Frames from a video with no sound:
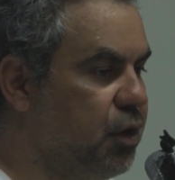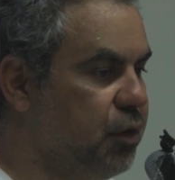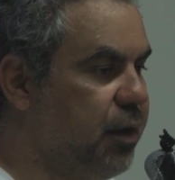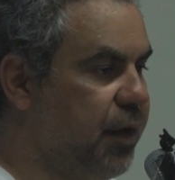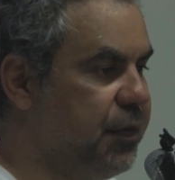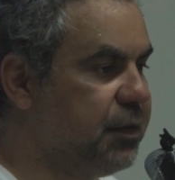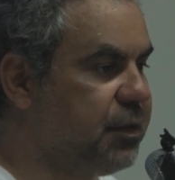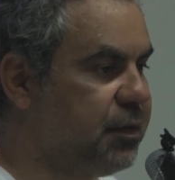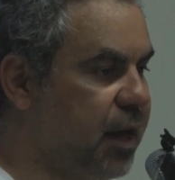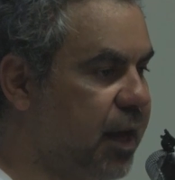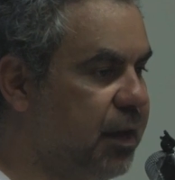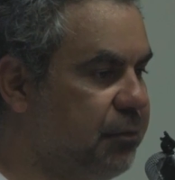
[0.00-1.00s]
who had the
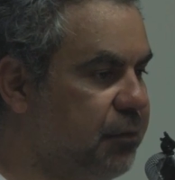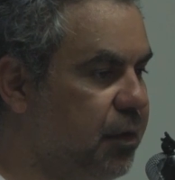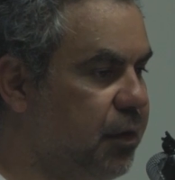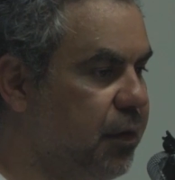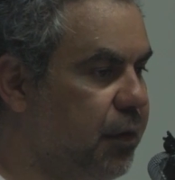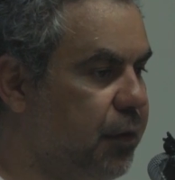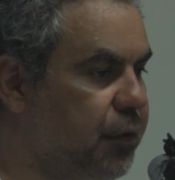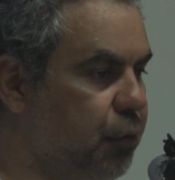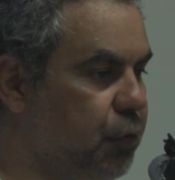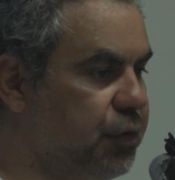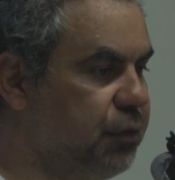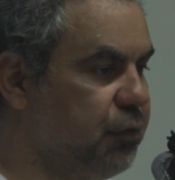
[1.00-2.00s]
same
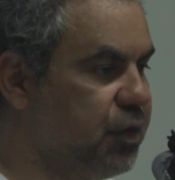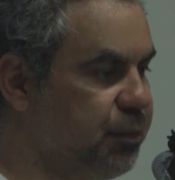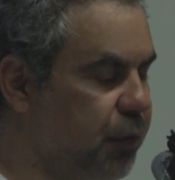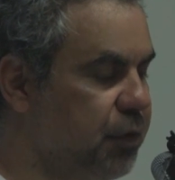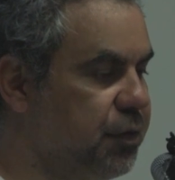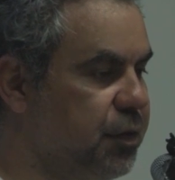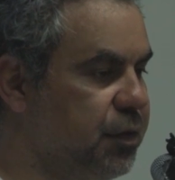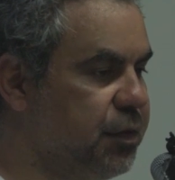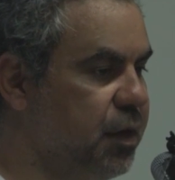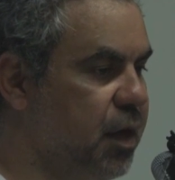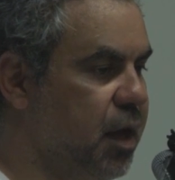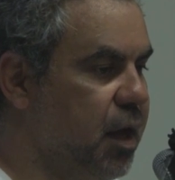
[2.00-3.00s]
thoughts and
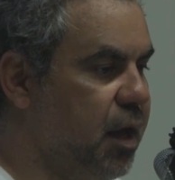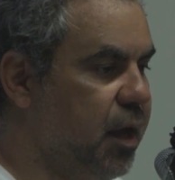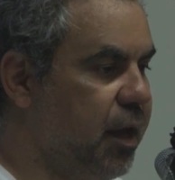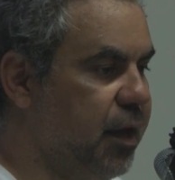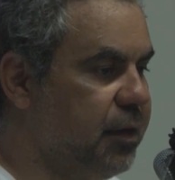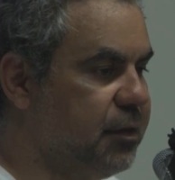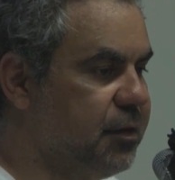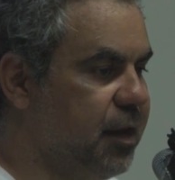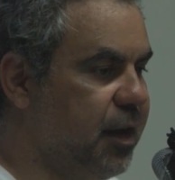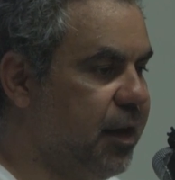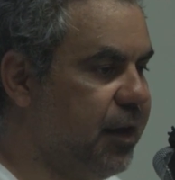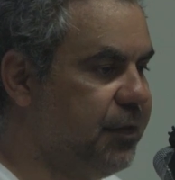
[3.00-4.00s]
responses and
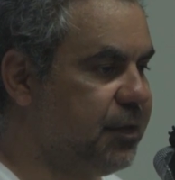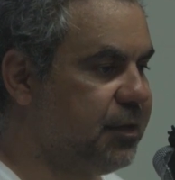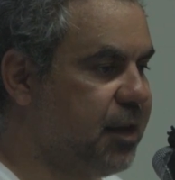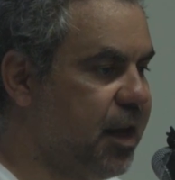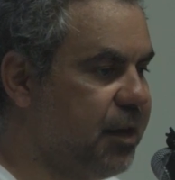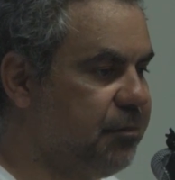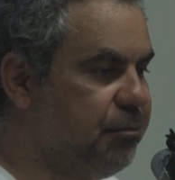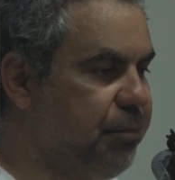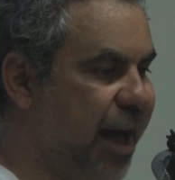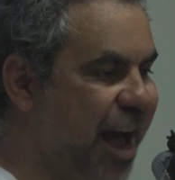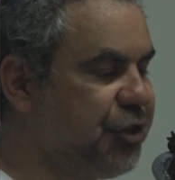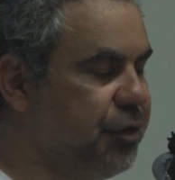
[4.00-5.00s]
had the same
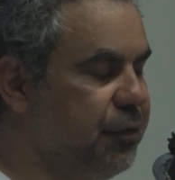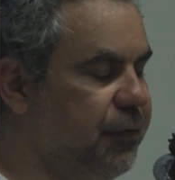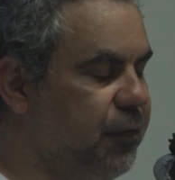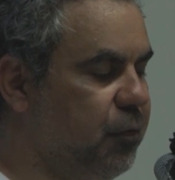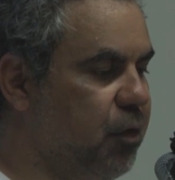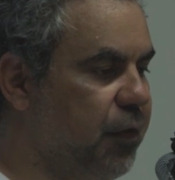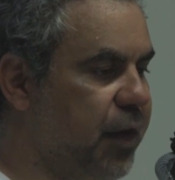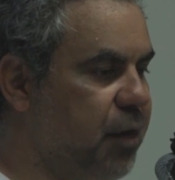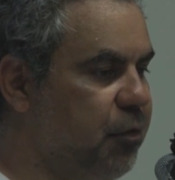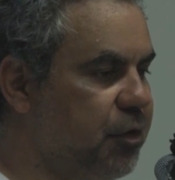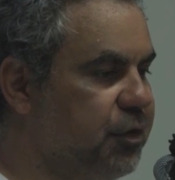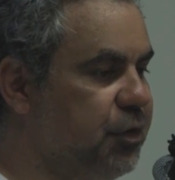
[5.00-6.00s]
passion for what they
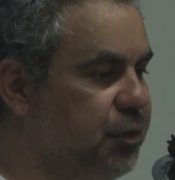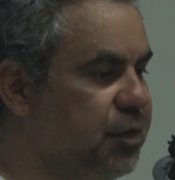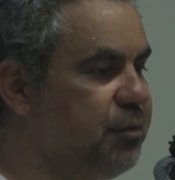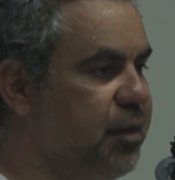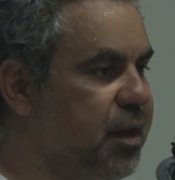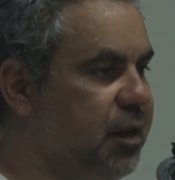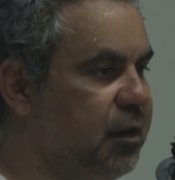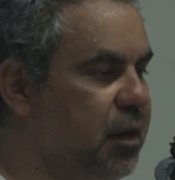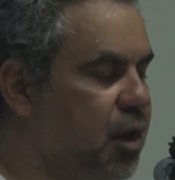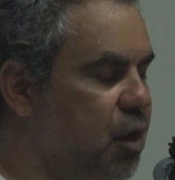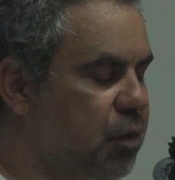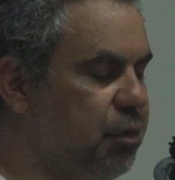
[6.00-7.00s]
wanted to do as me.
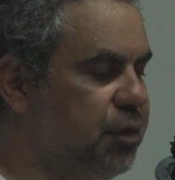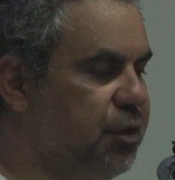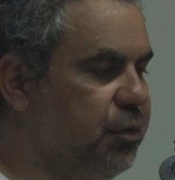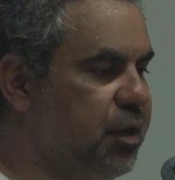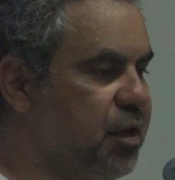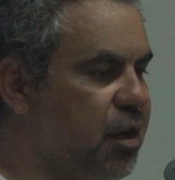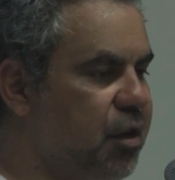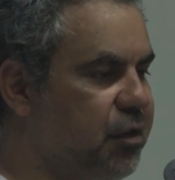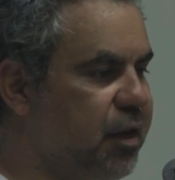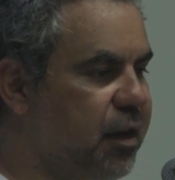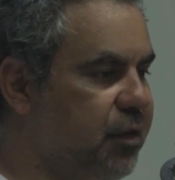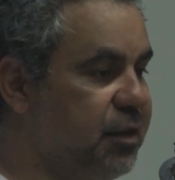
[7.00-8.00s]
We were doing
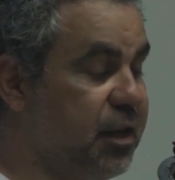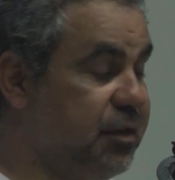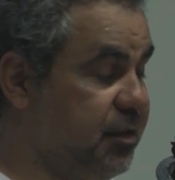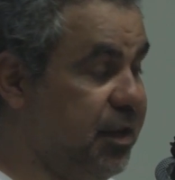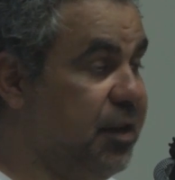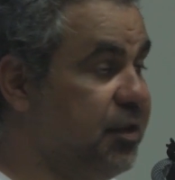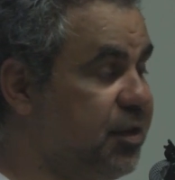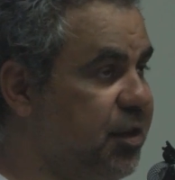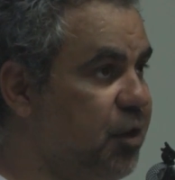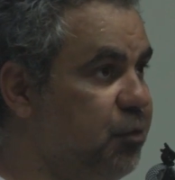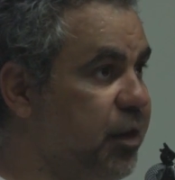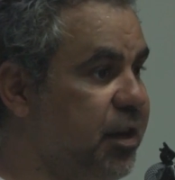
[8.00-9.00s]
yoga every day. It sounds
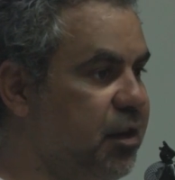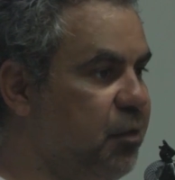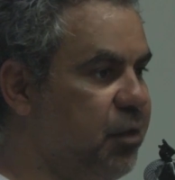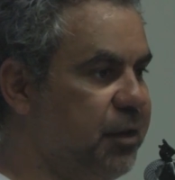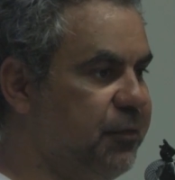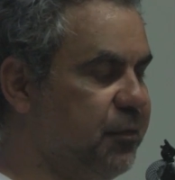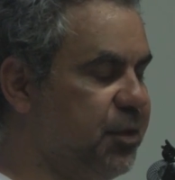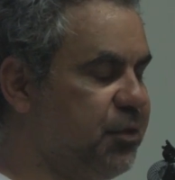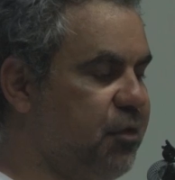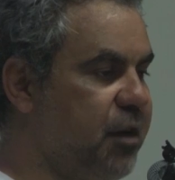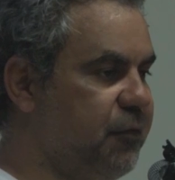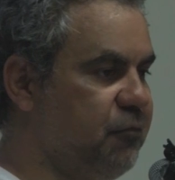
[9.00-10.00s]
so weird. I went
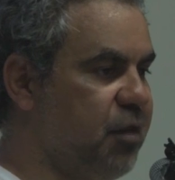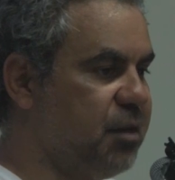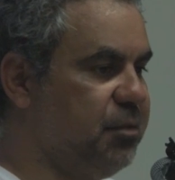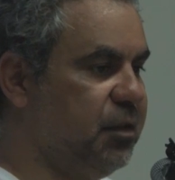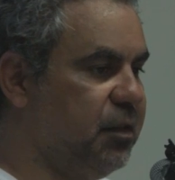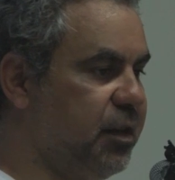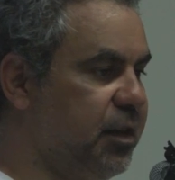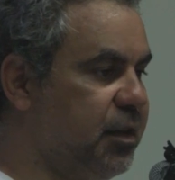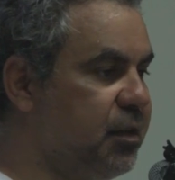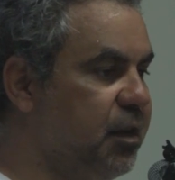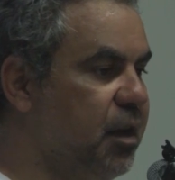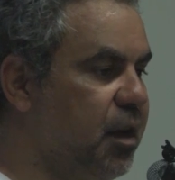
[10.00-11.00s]
straight from rugby
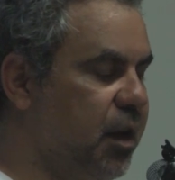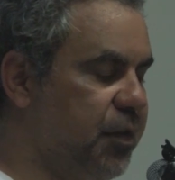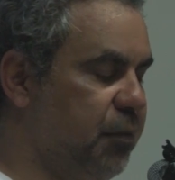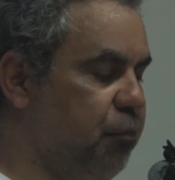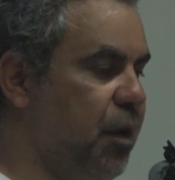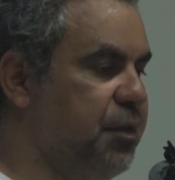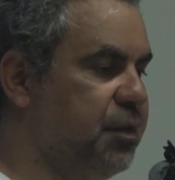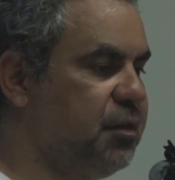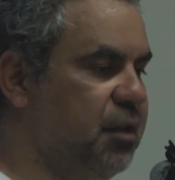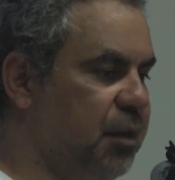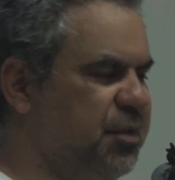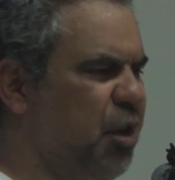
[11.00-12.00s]
league at the Brothers
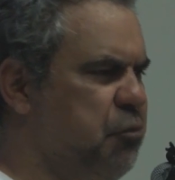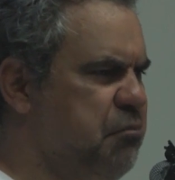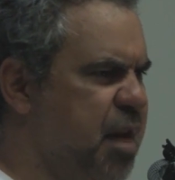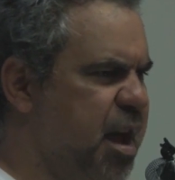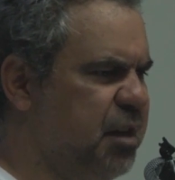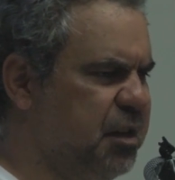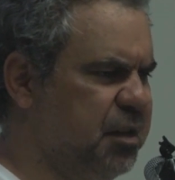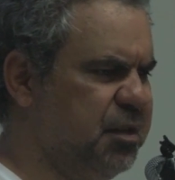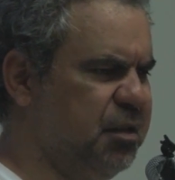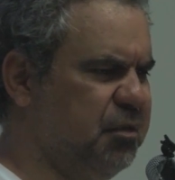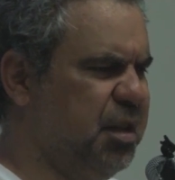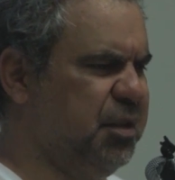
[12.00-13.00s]
Club, so manly and
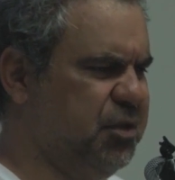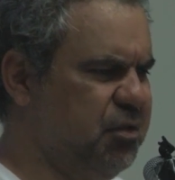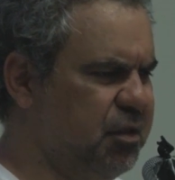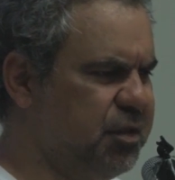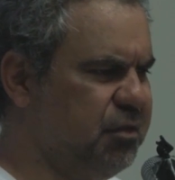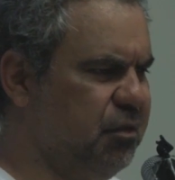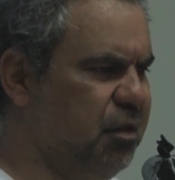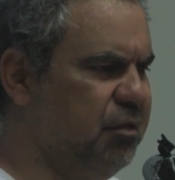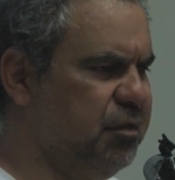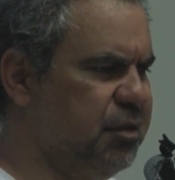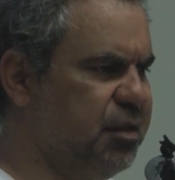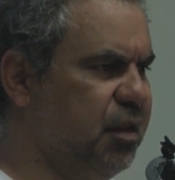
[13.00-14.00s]
so
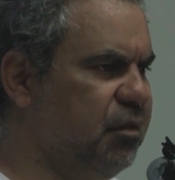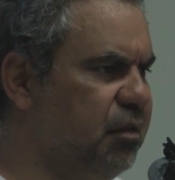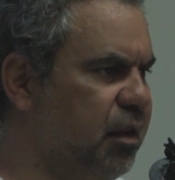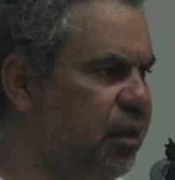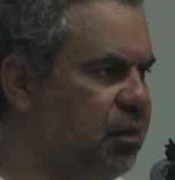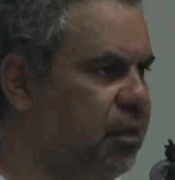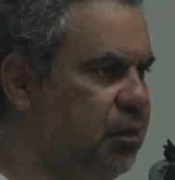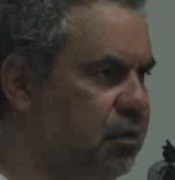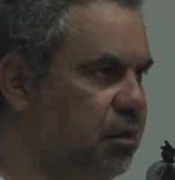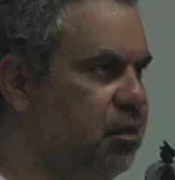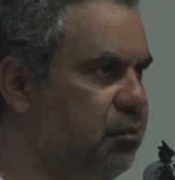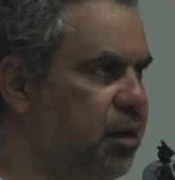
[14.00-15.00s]
testosterone and so like,
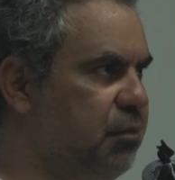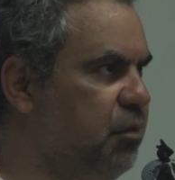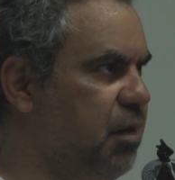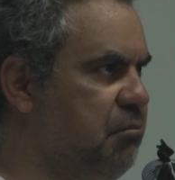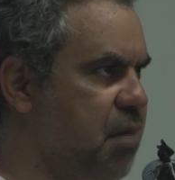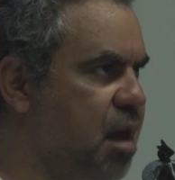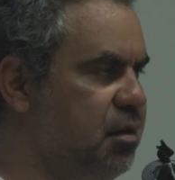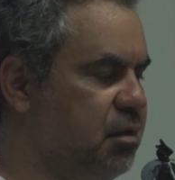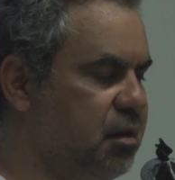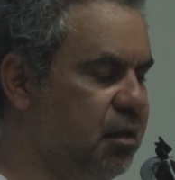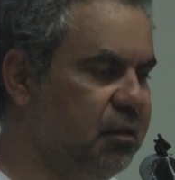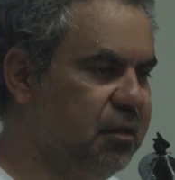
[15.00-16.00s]
we're men,
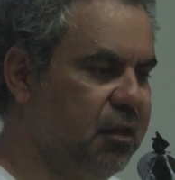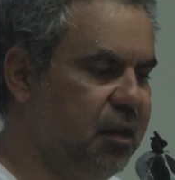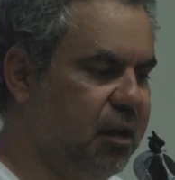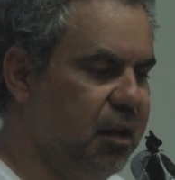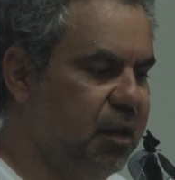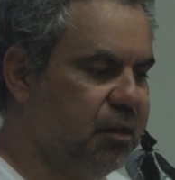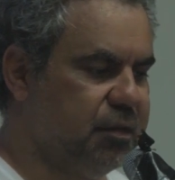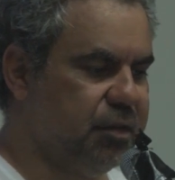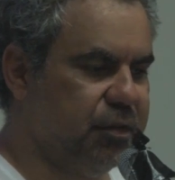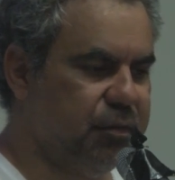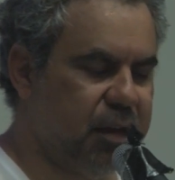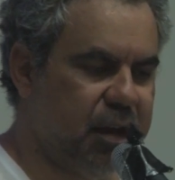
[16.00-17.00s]
you know,
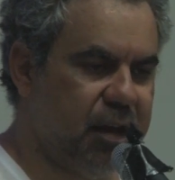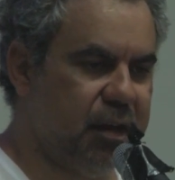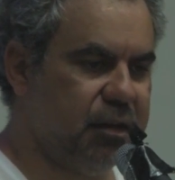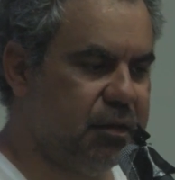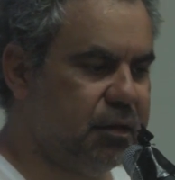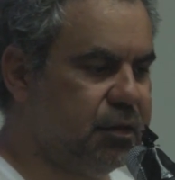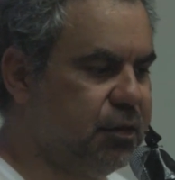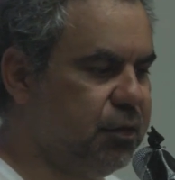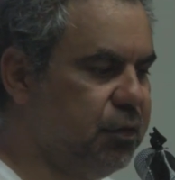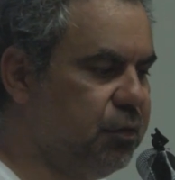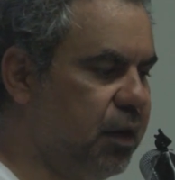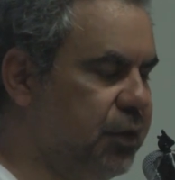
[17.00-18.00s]
to
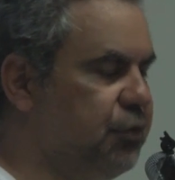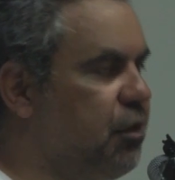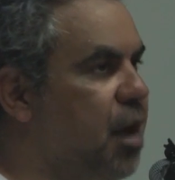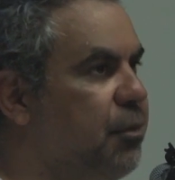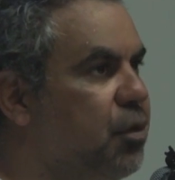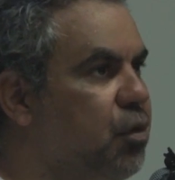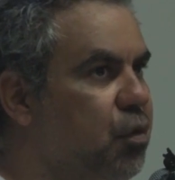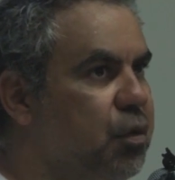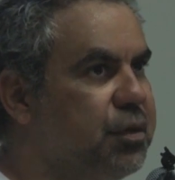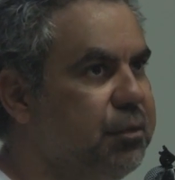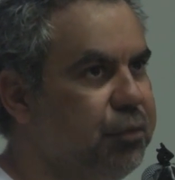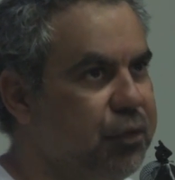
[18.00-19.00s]
a drama
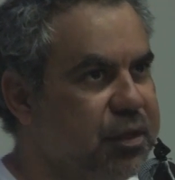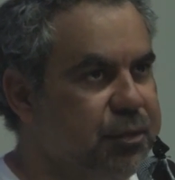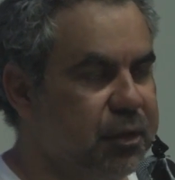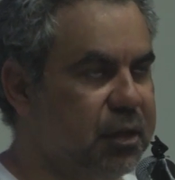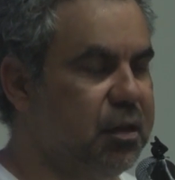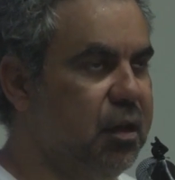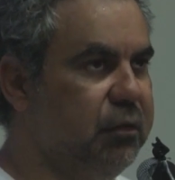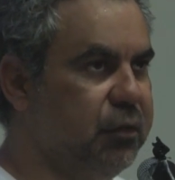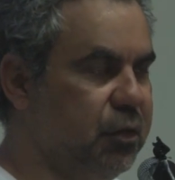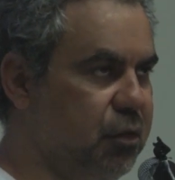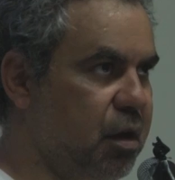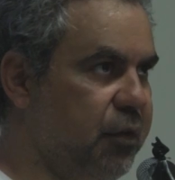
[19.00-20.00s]
course in Brisbane and
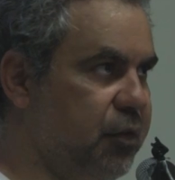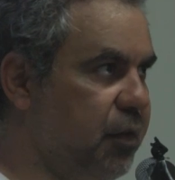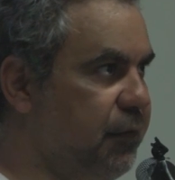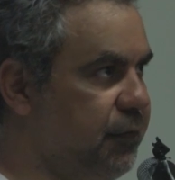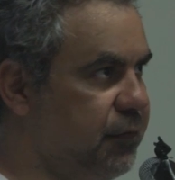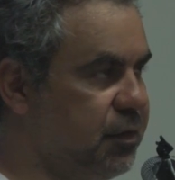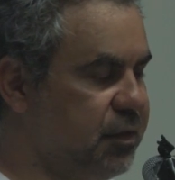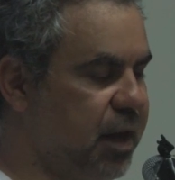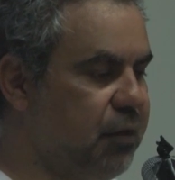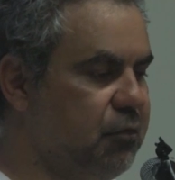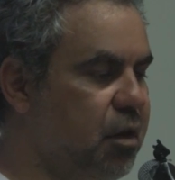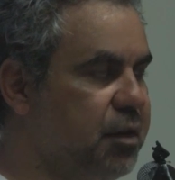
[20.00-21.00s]
Kelvin Grove, and I
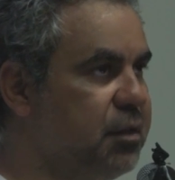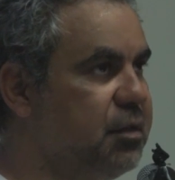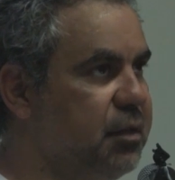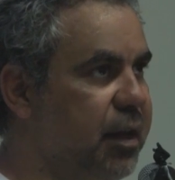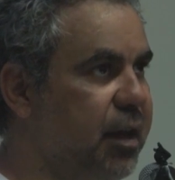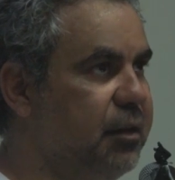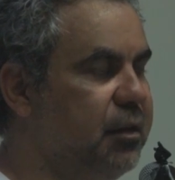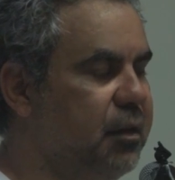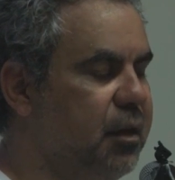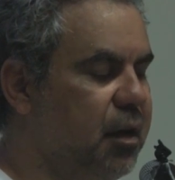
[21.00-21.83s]
sat right into that.